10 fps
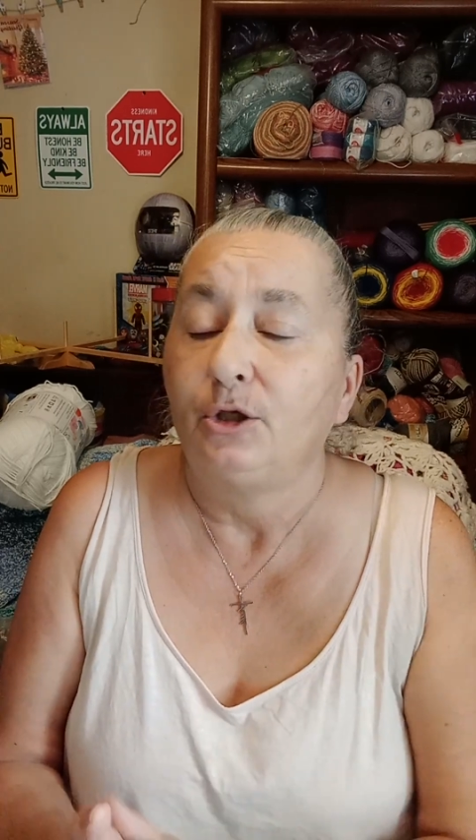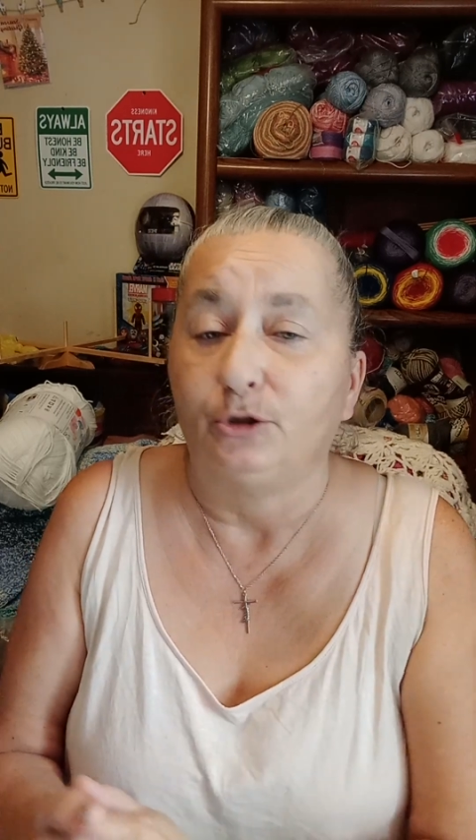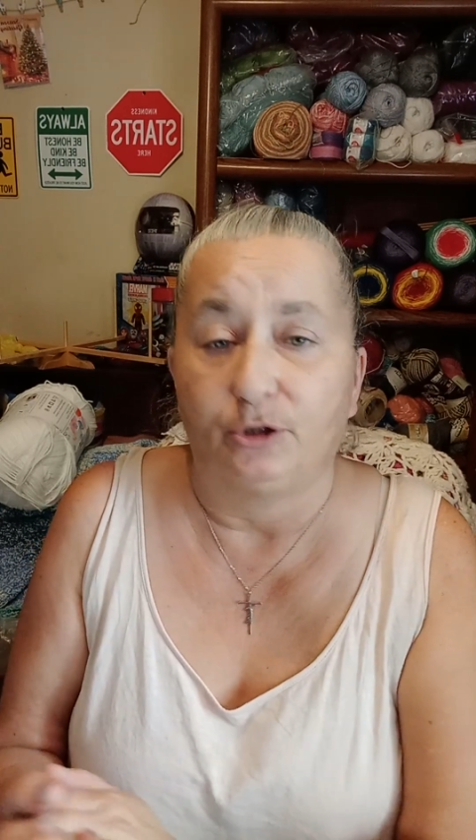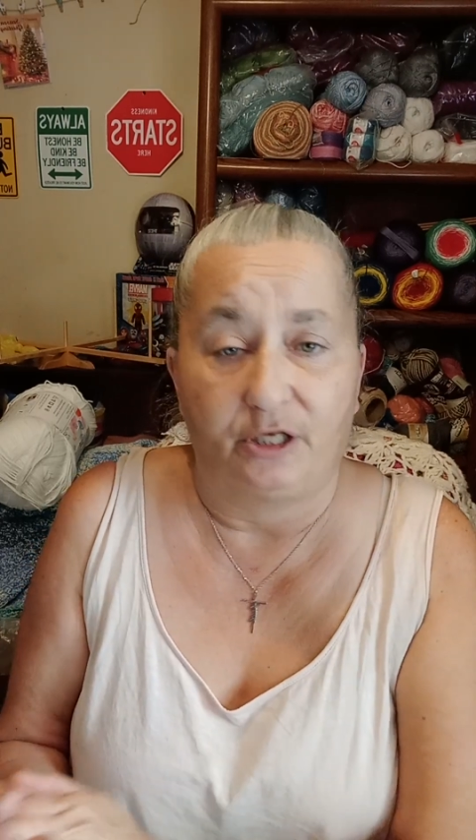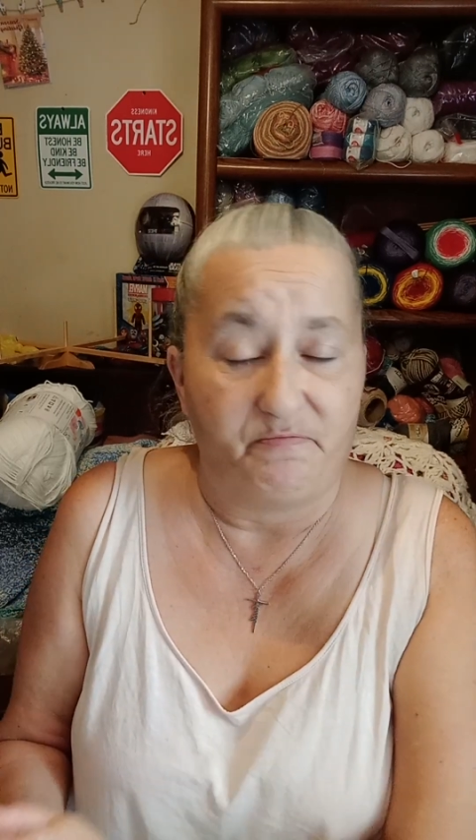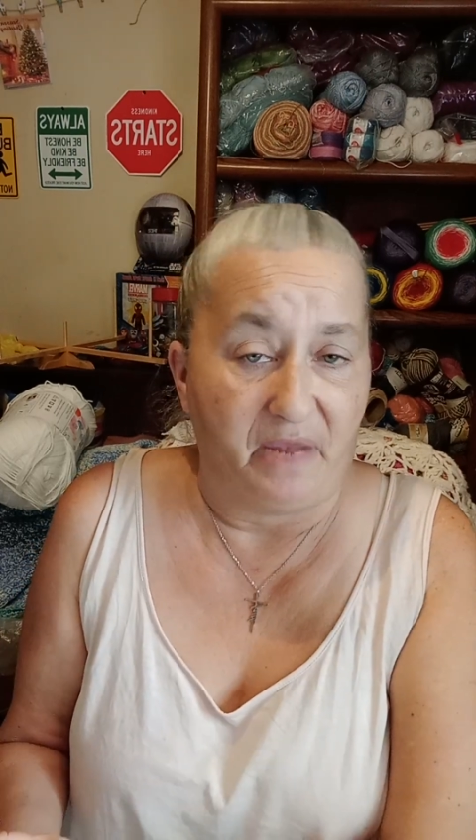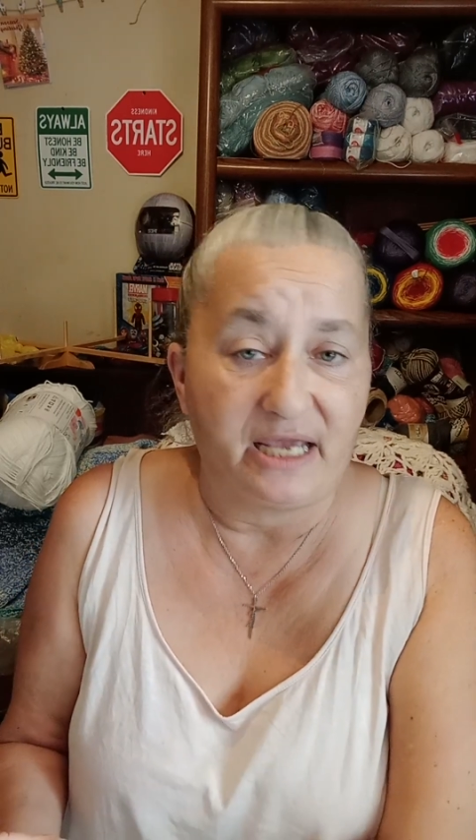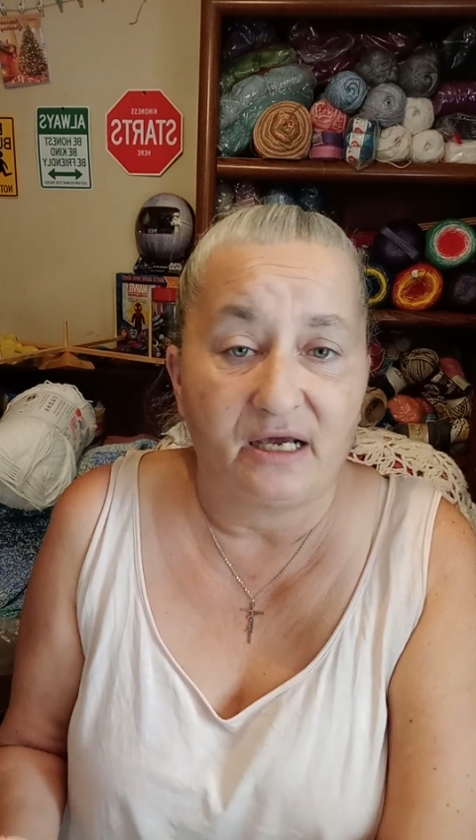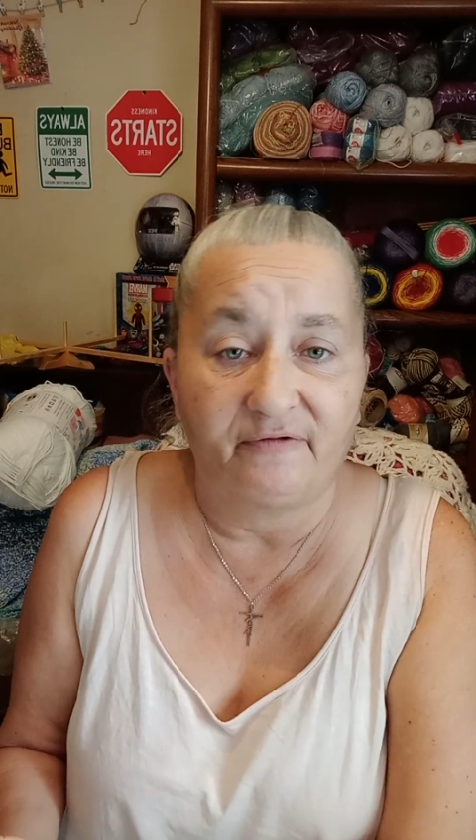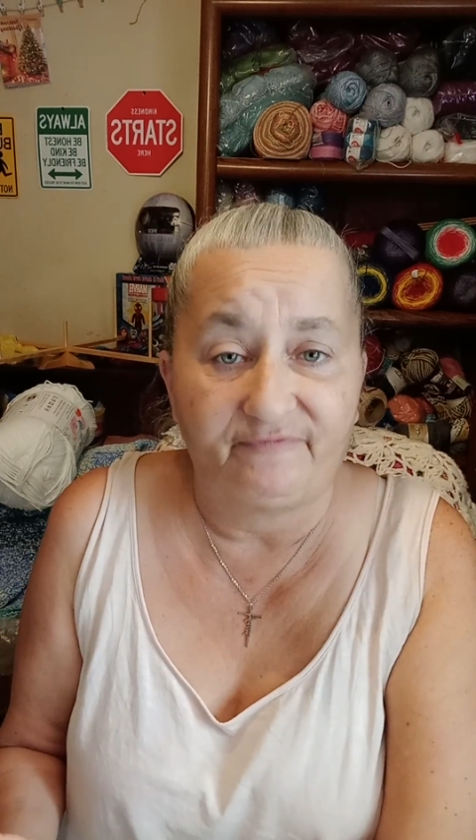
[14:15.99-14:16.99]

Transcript: you can make a